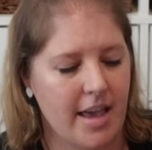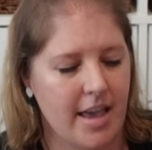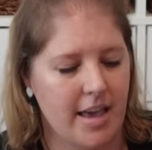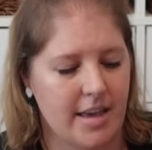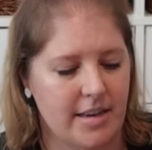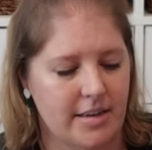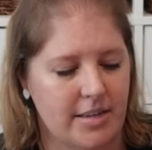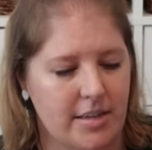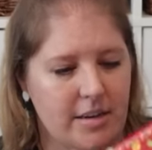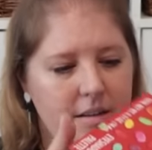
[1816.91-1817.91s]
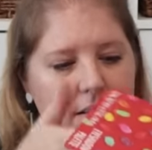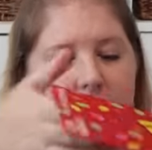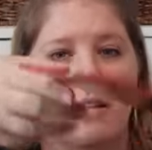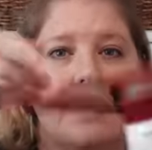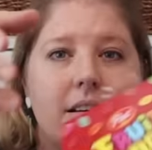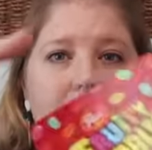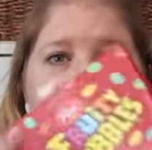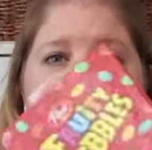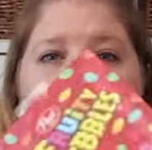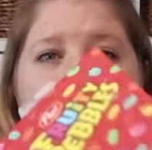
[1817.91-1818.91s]
and I'll,
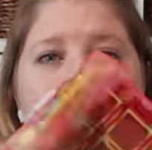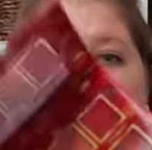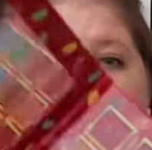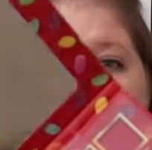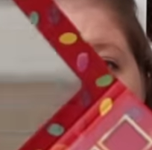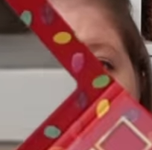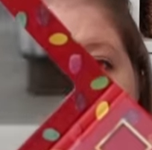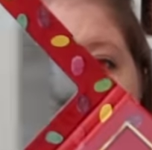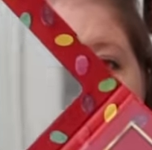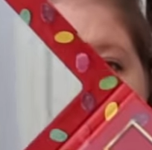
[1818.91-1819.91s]
whoop. so it